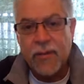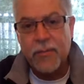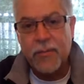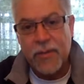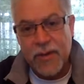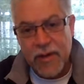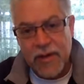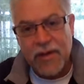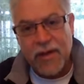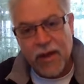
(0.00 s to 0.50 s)

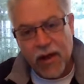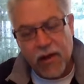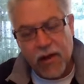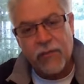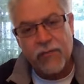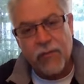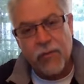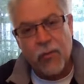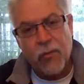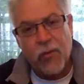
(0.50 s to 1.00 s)
Be
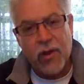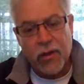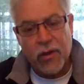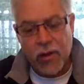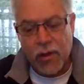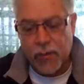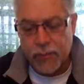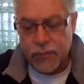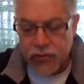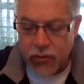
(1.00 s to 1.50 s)
careful what
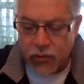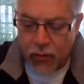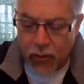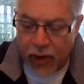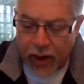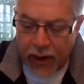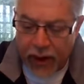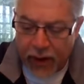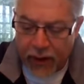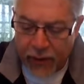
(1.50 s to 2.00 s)
comes your
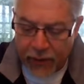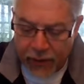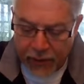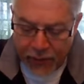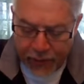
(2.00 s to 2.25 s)
way.